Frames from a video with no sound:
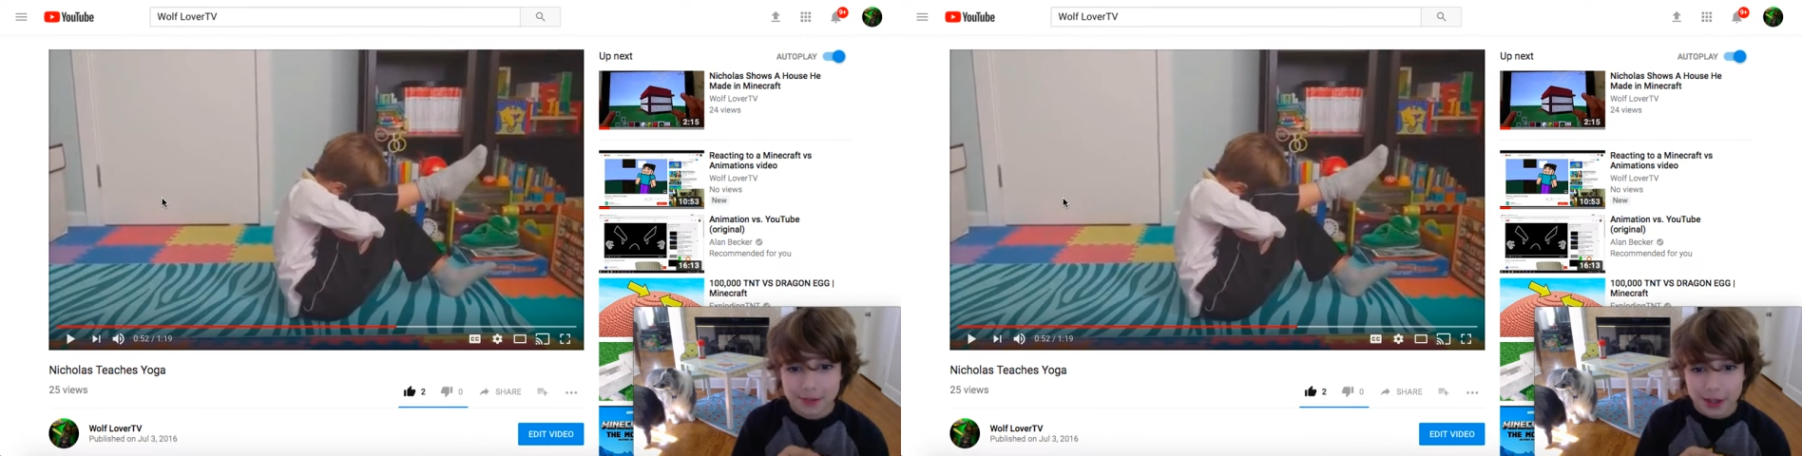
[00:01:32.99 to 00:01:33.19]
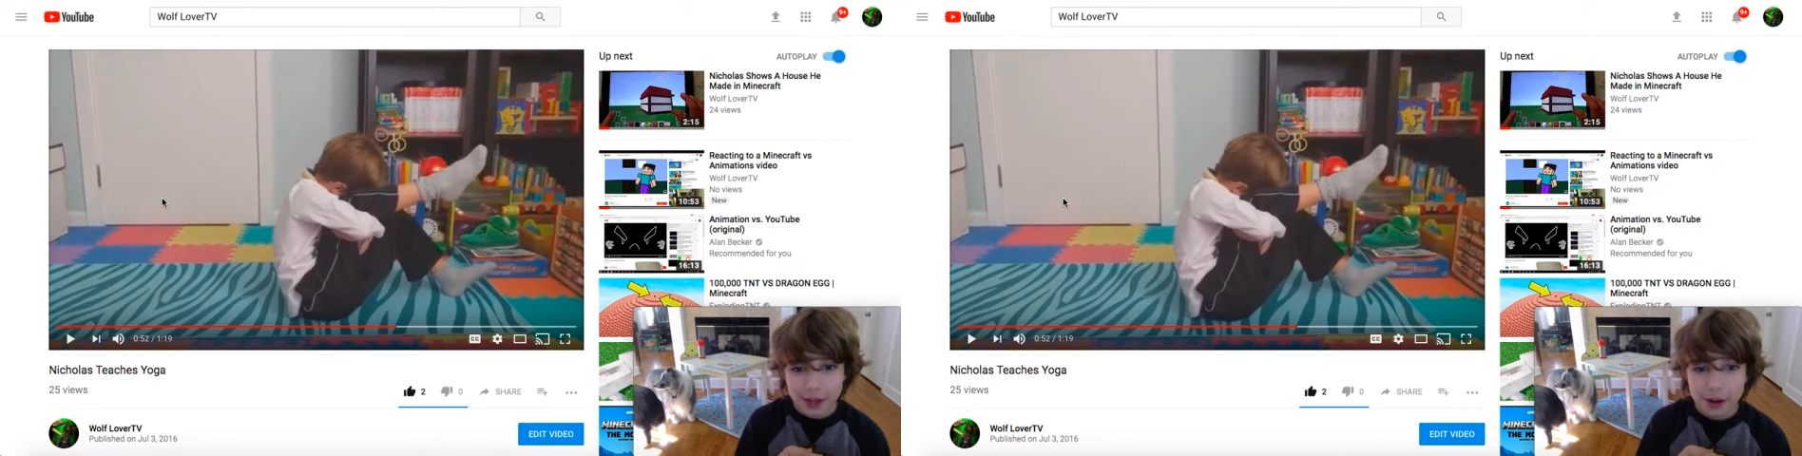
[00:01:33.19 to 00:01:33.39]

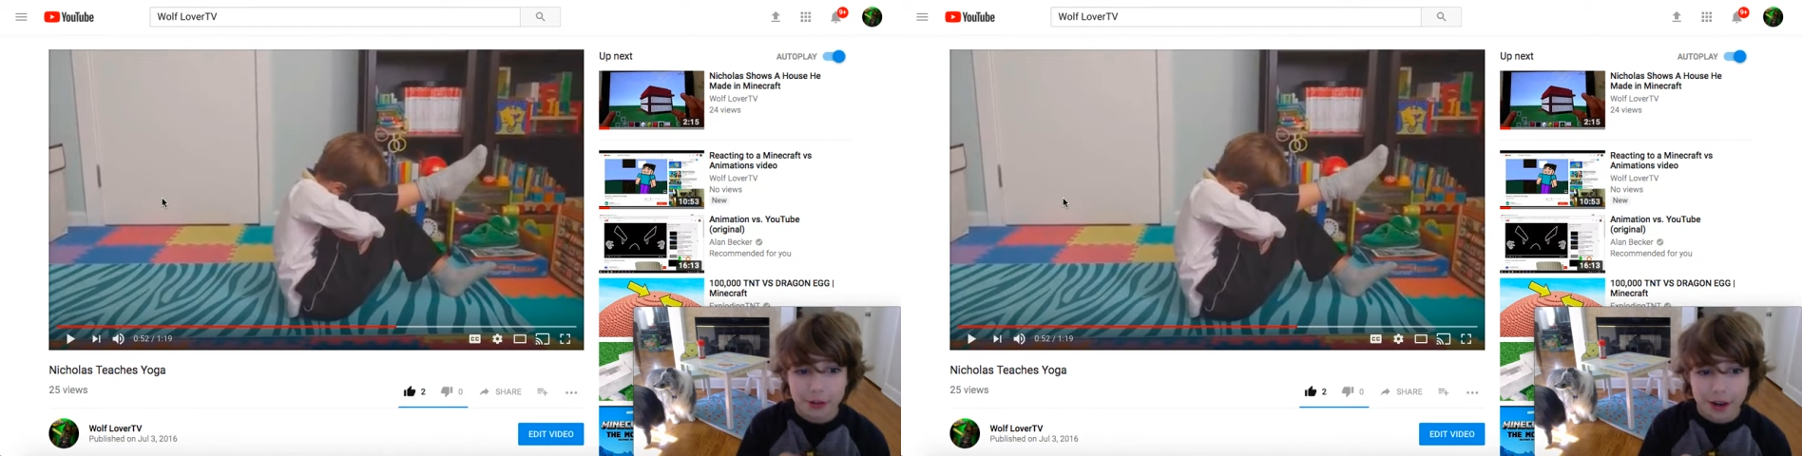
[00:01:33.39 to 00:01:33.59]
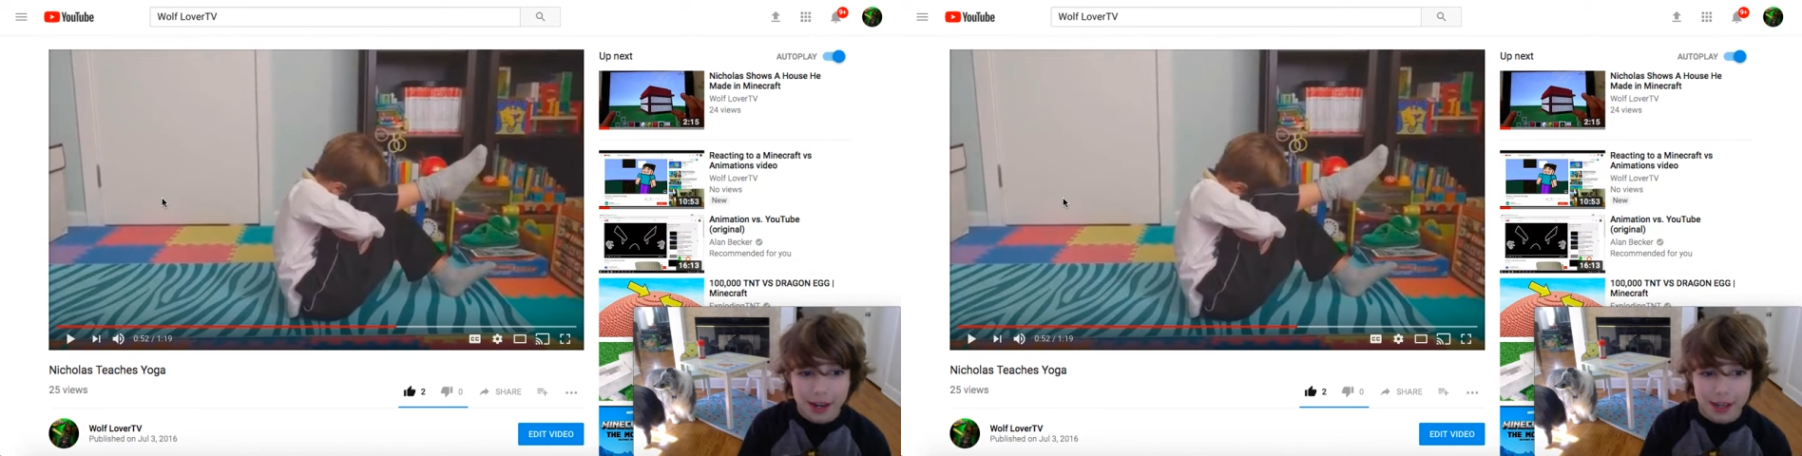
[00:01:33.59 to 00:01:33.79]
video
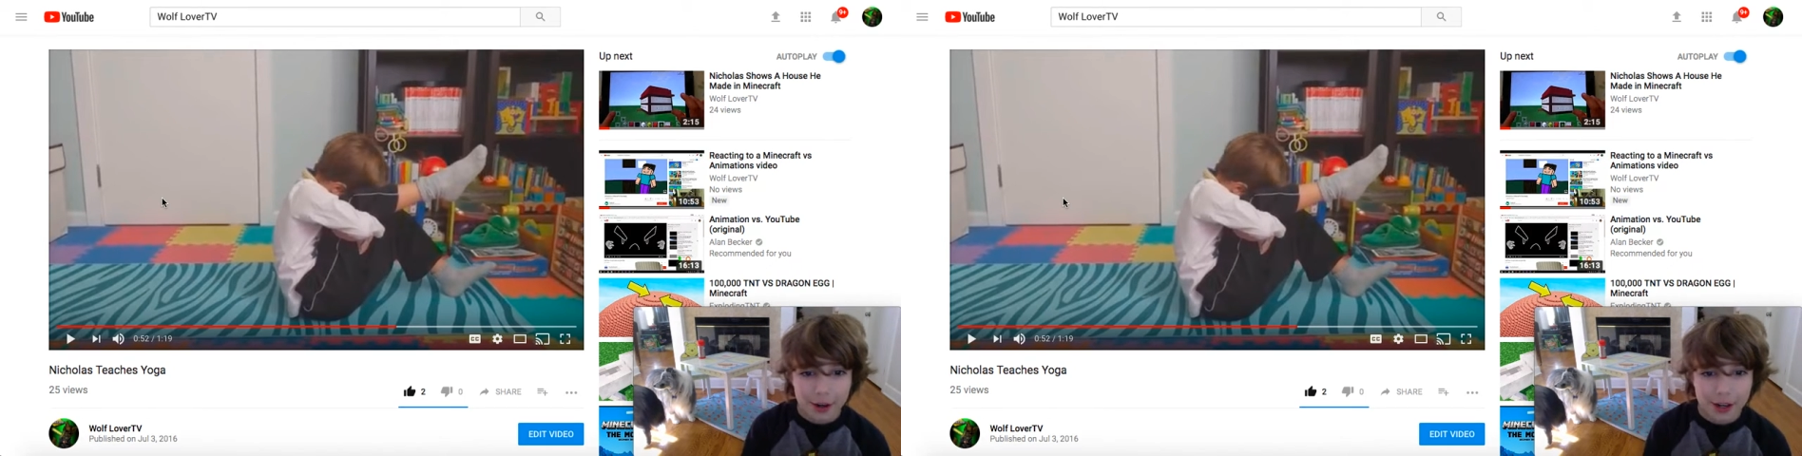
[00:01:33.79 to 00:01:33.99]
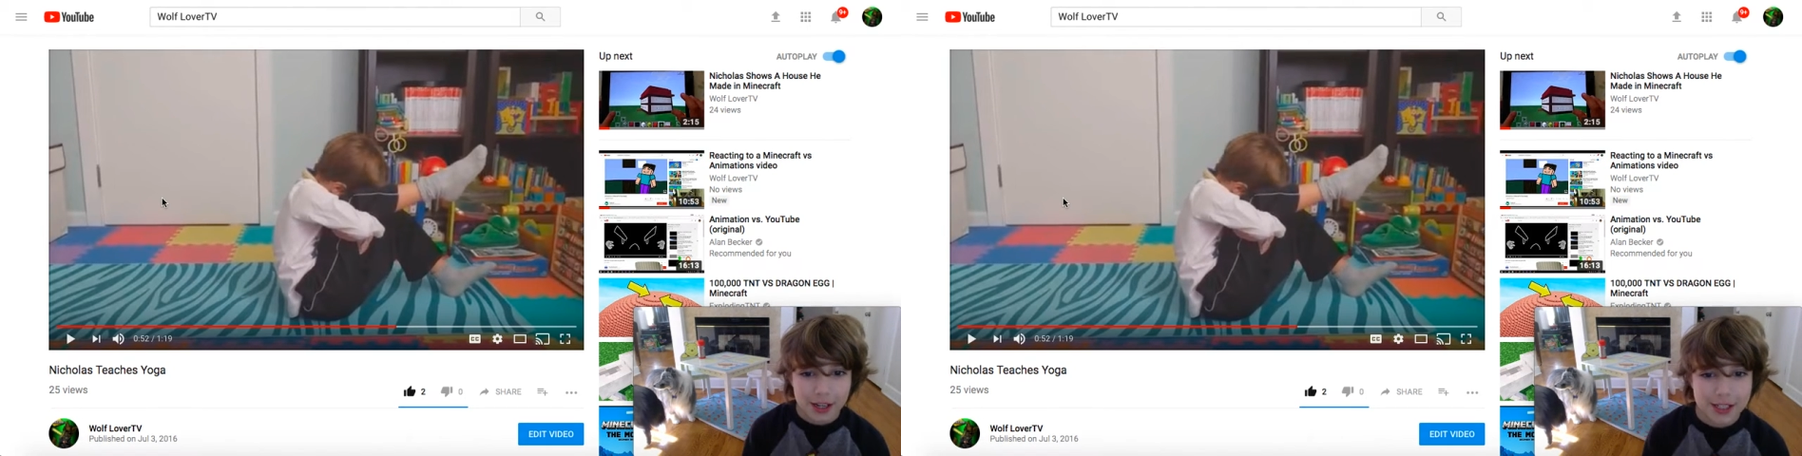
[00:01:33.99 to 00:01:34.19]
right
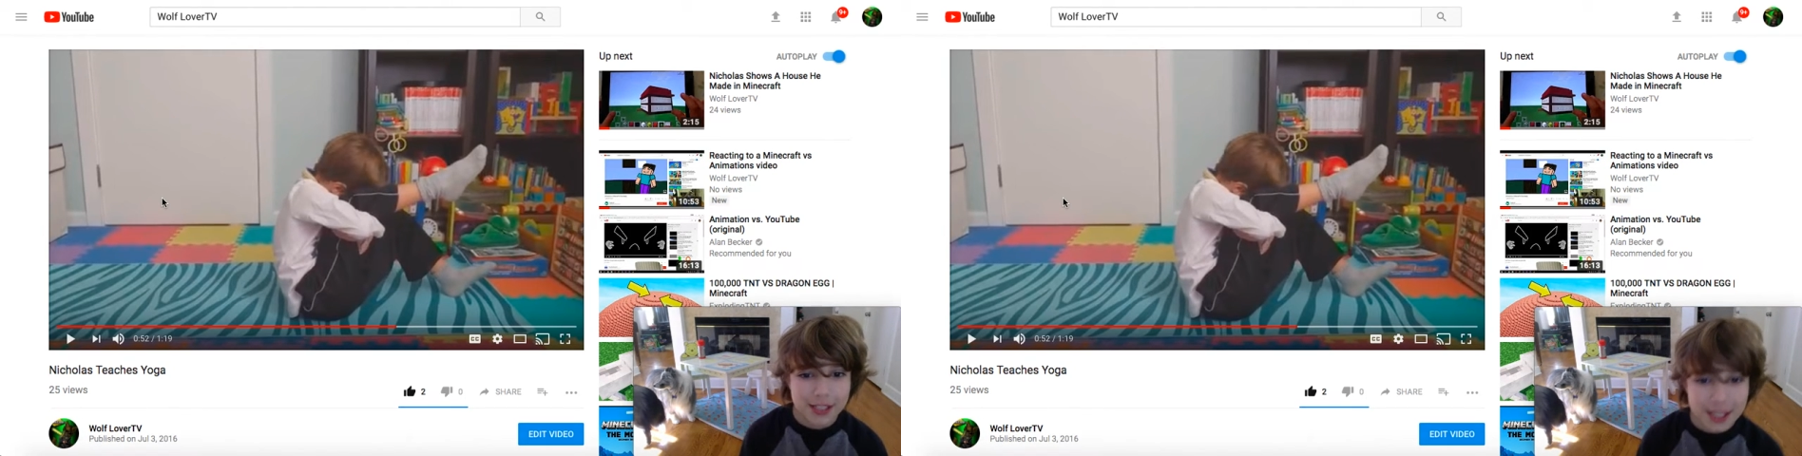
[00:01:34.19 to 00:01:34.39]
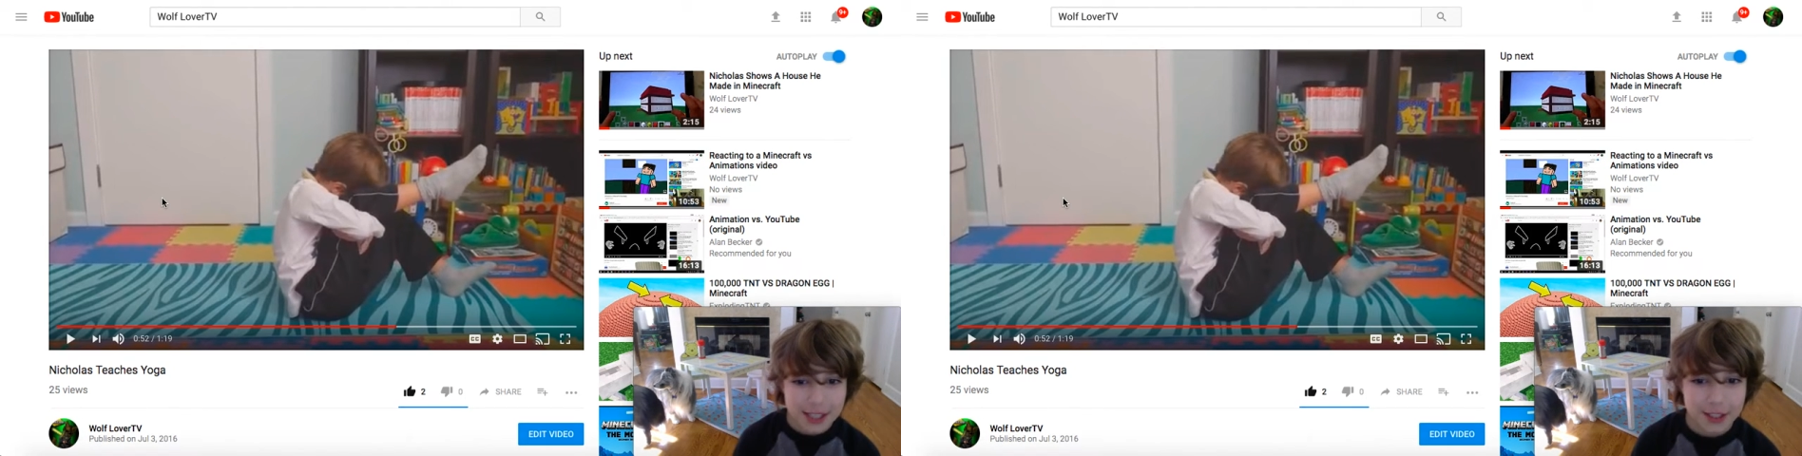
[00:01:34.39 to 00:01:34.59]
here because
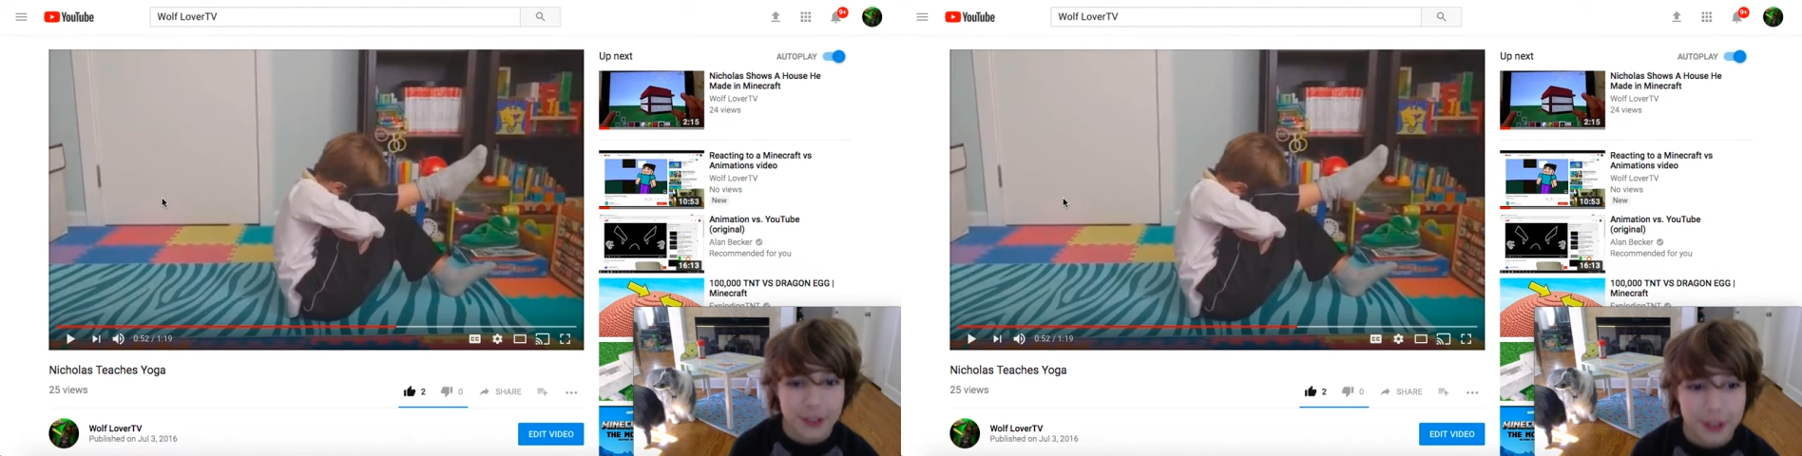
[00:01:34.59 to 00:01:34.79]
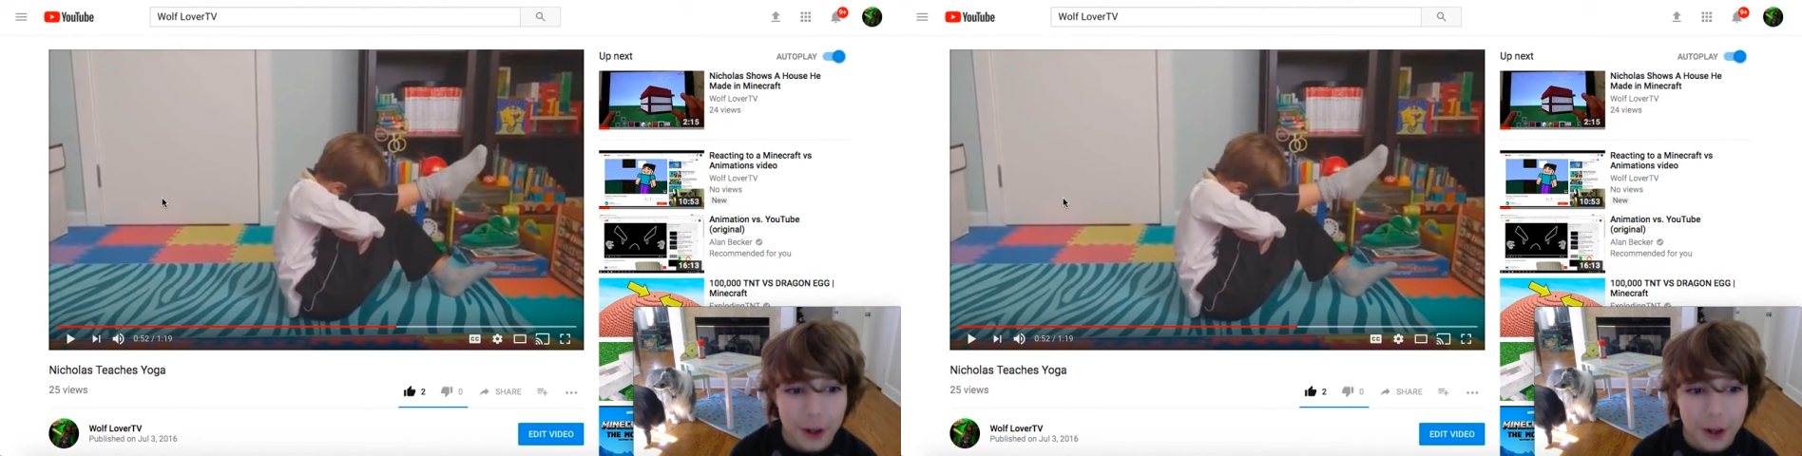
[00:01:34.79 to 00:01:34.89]
this